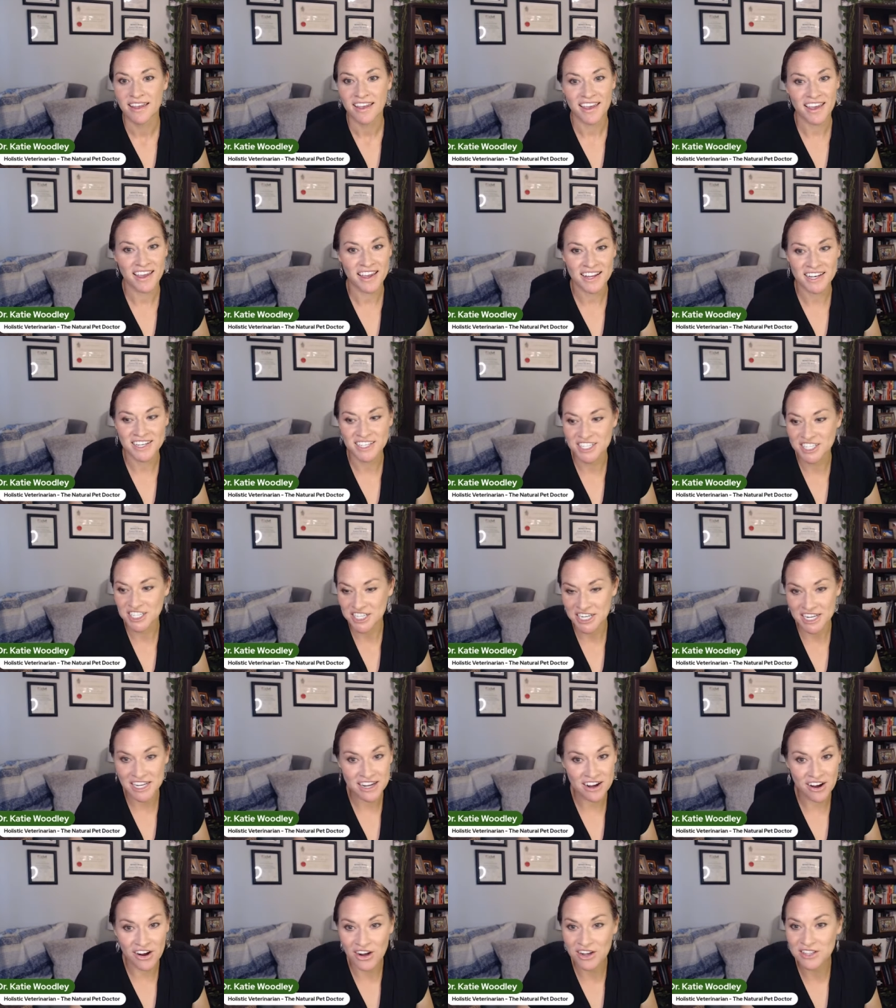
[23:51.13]
And
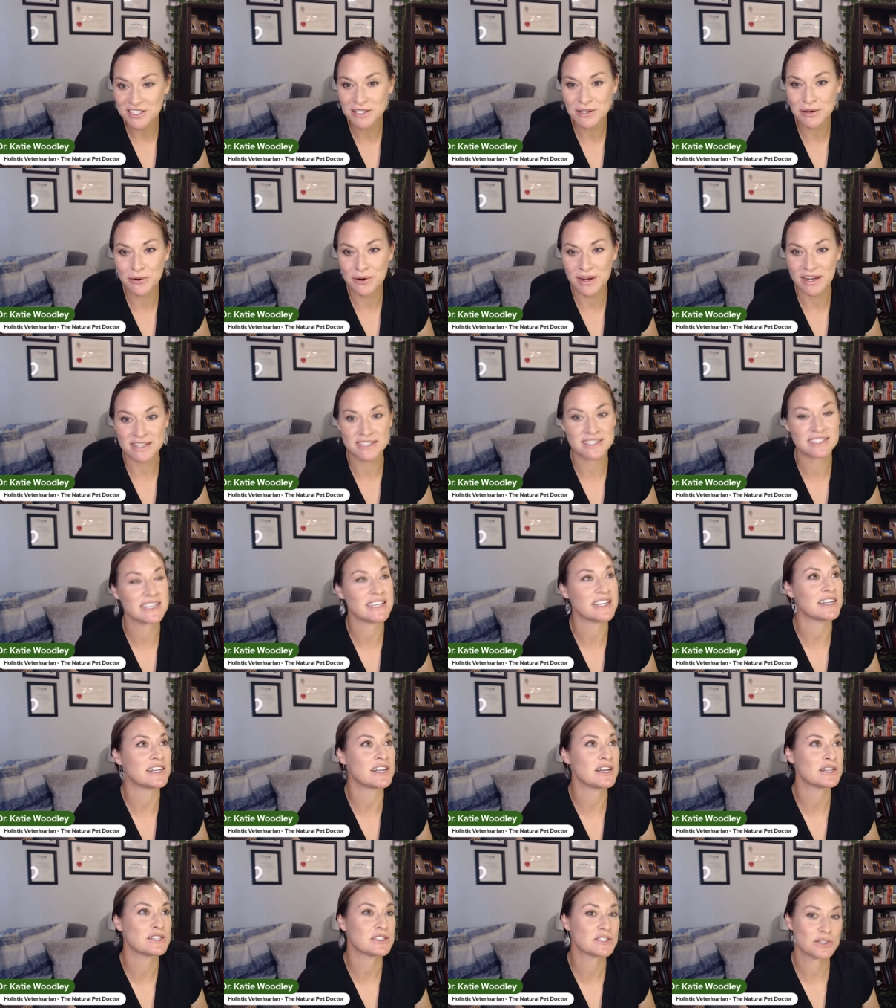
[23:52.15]
she also has
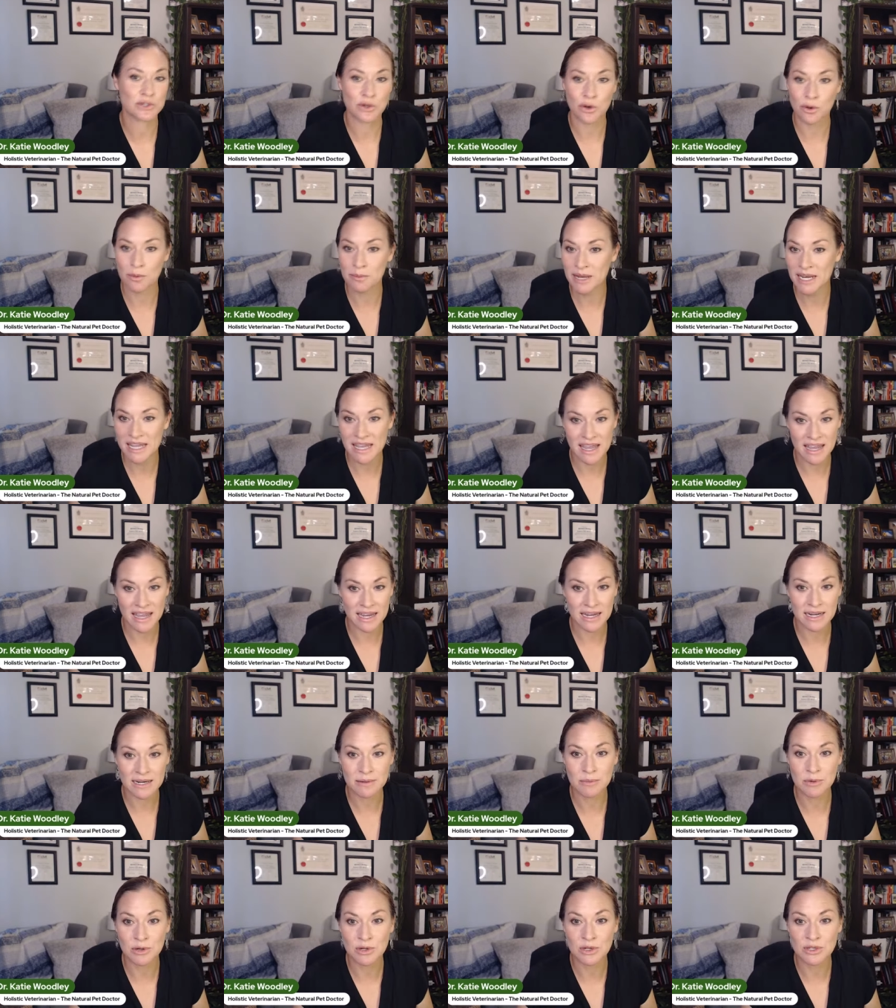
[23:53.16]
seen so many
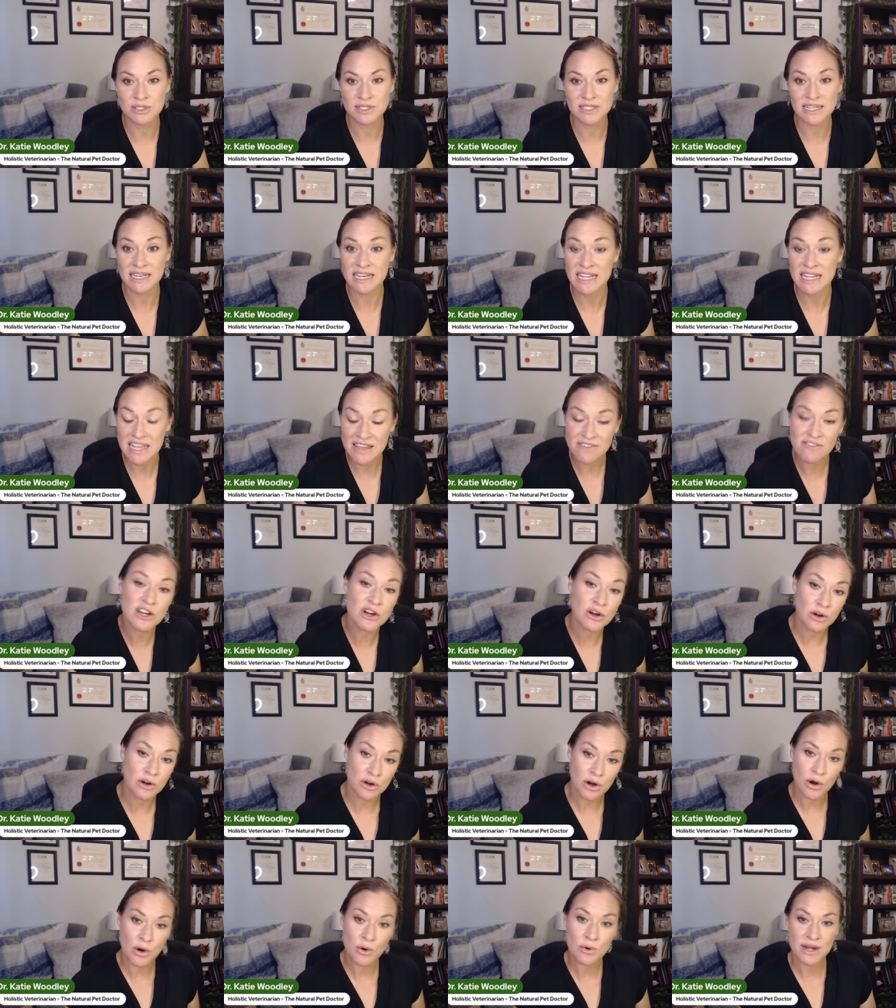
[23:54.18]
animals, and even
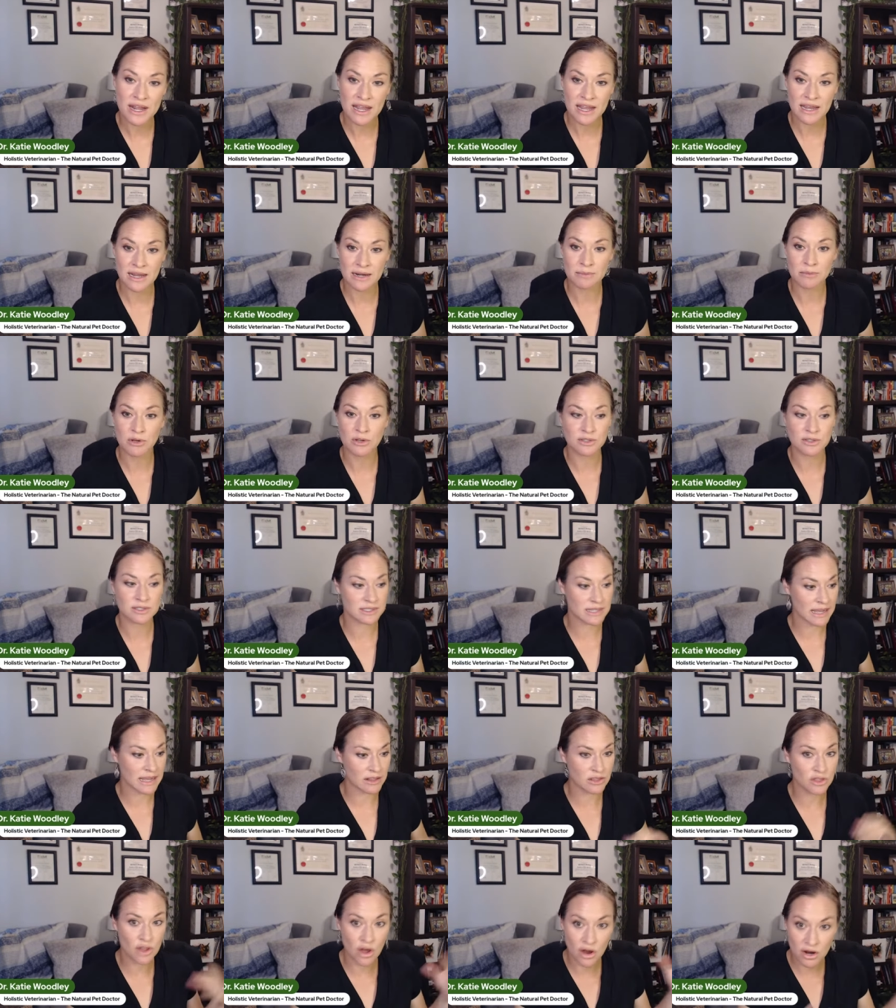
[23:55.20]
her own animals,
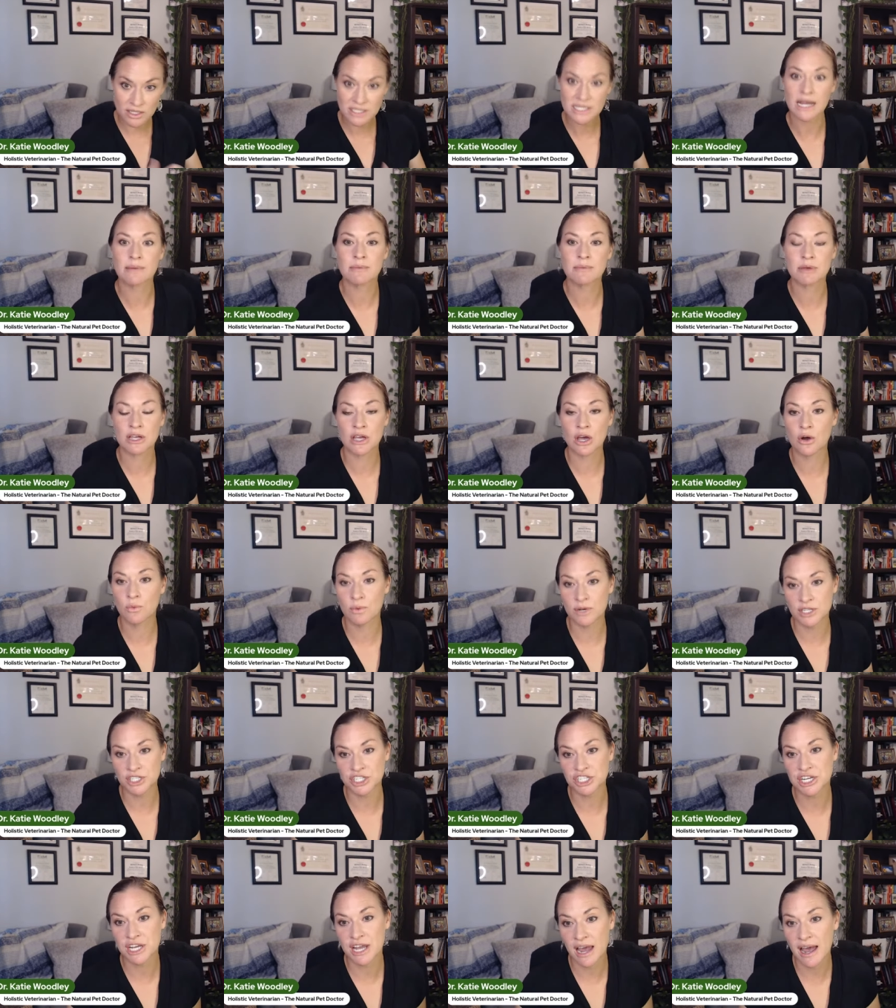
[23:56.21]
like long time ago when
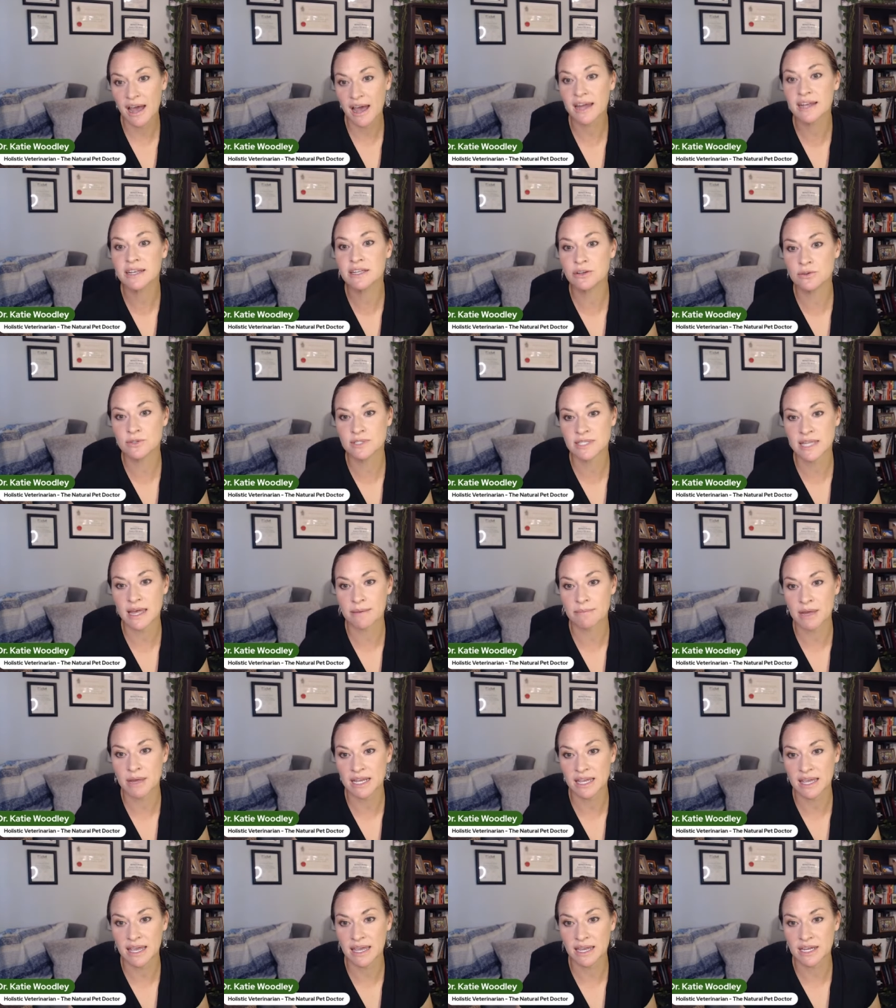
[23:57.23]
she had used that
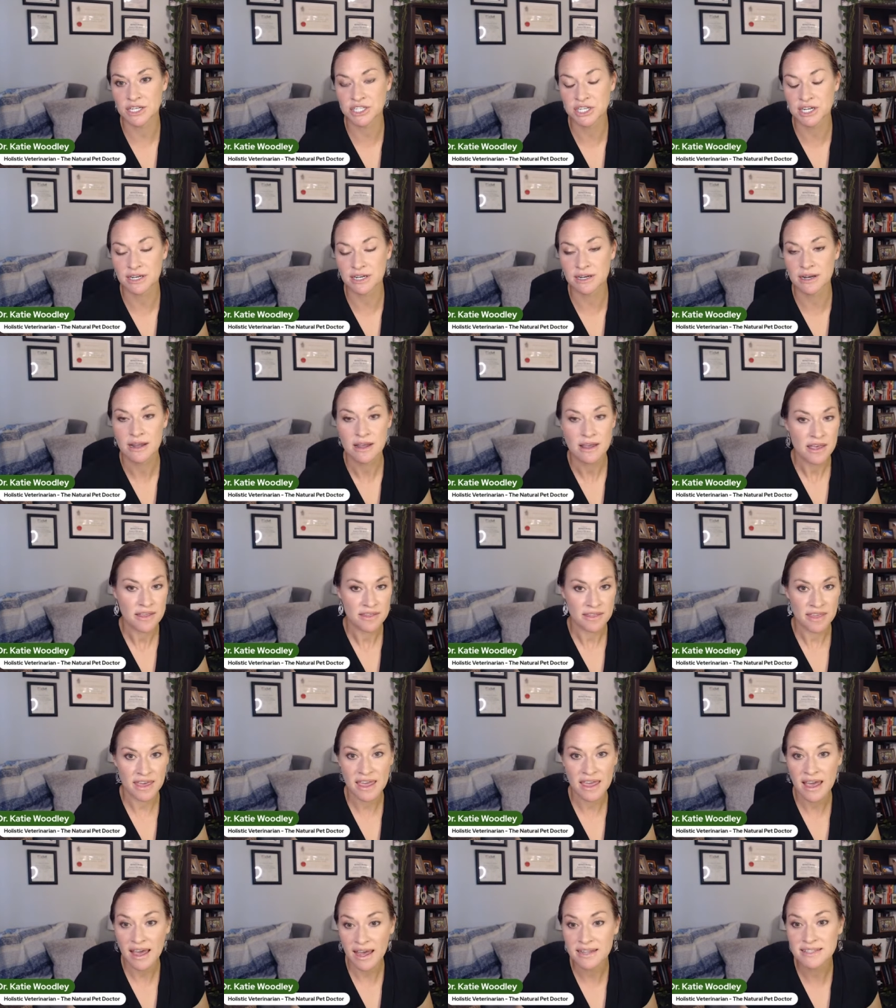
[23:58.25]
medication,
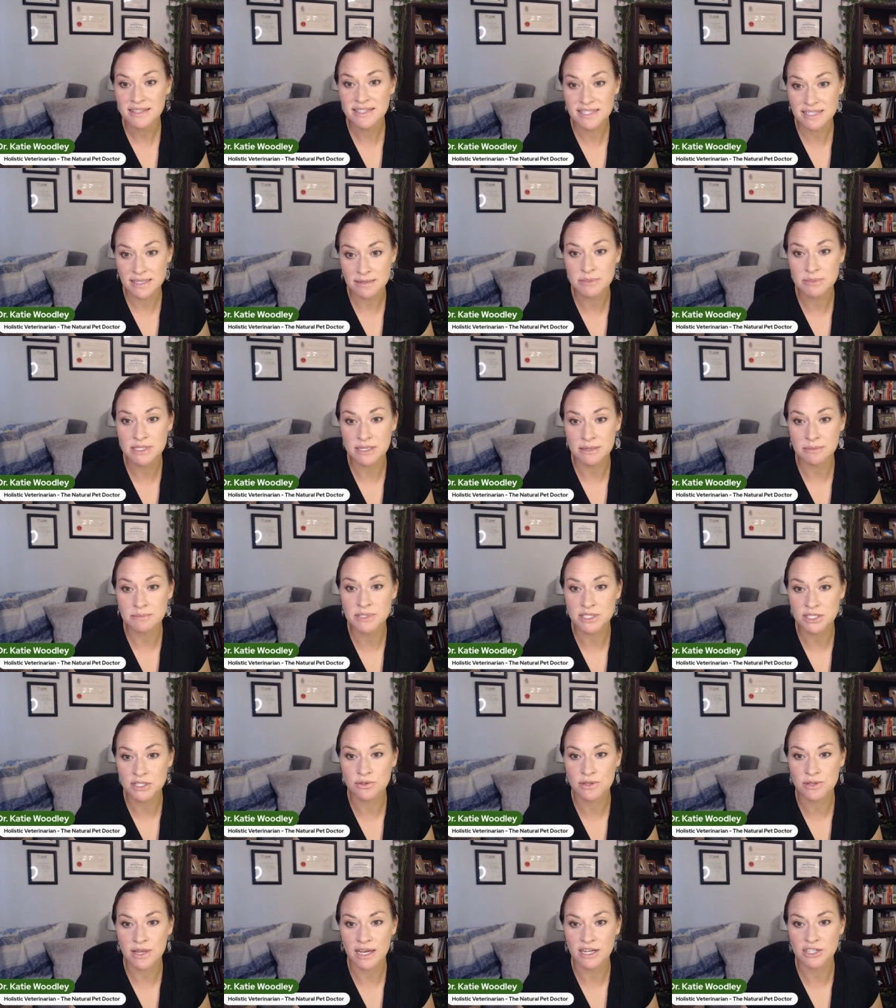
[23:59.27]
they had symptoms
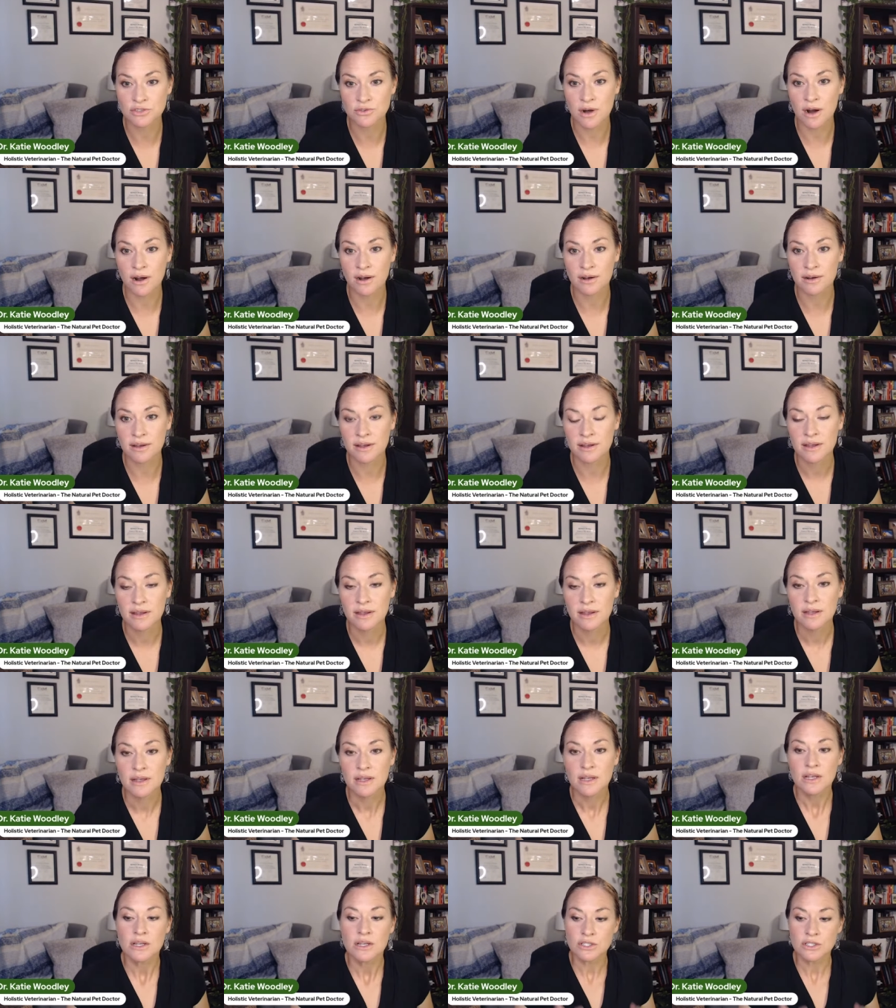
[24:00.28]
to that drug.
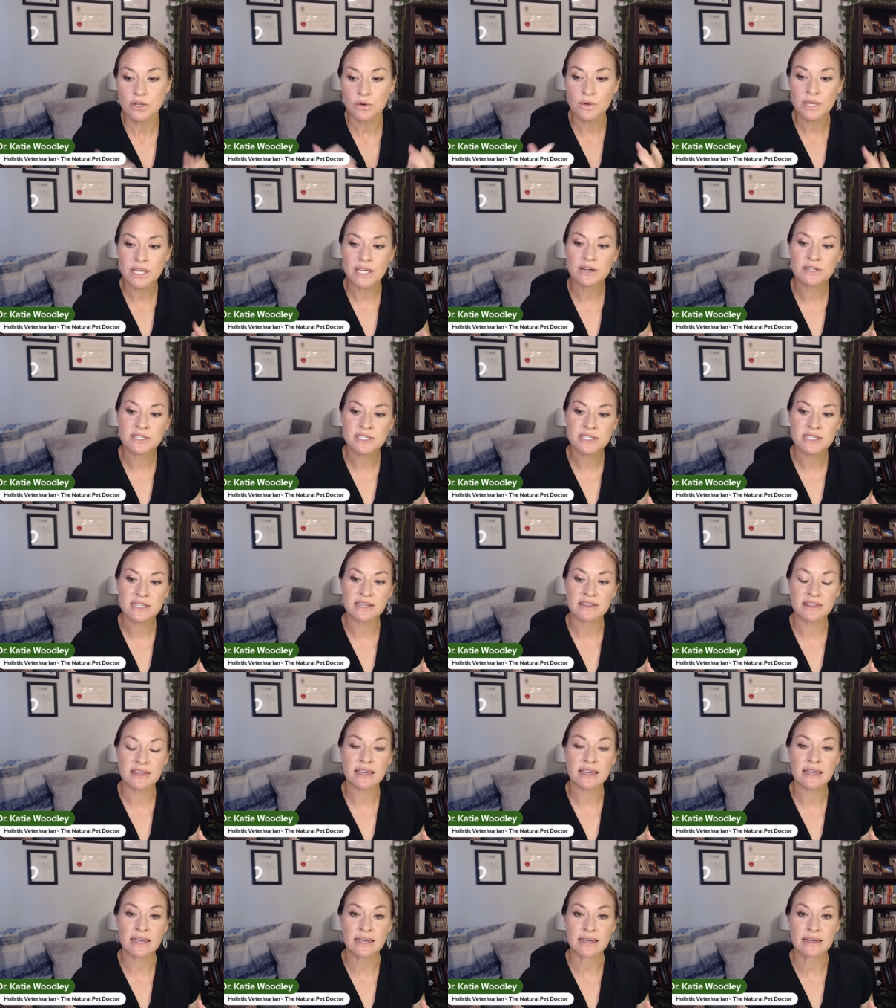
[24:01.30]
So here's the
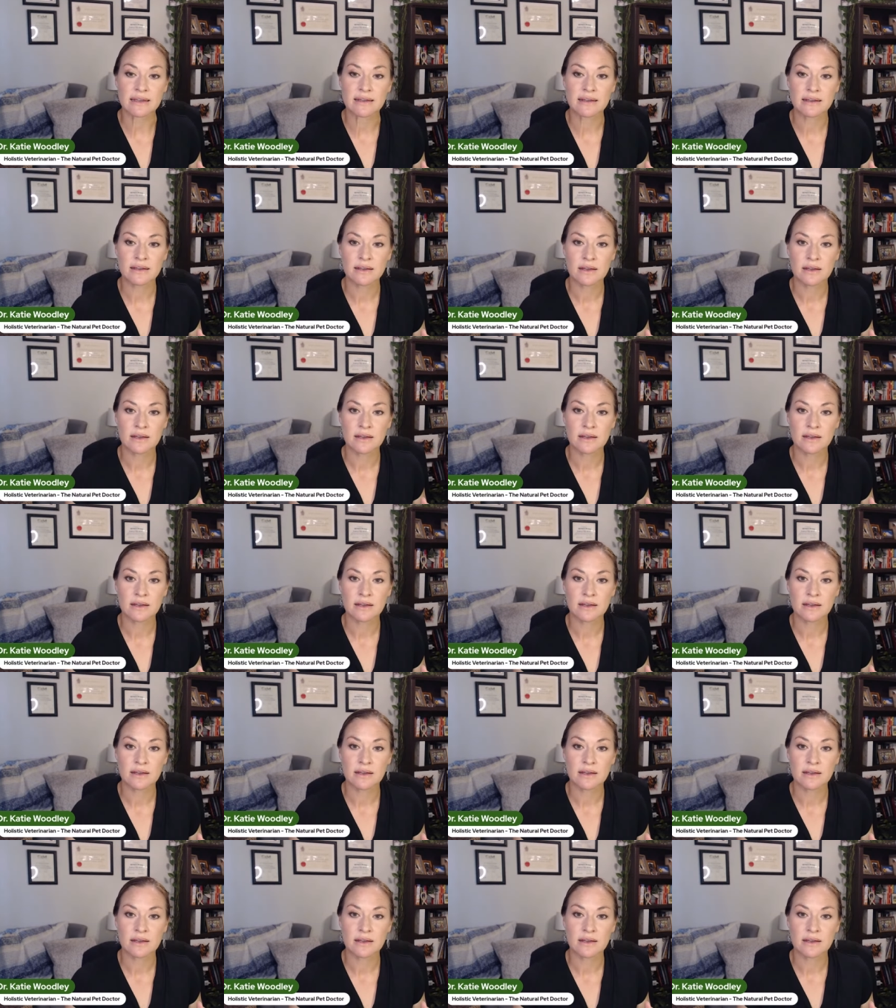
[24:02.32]
thing.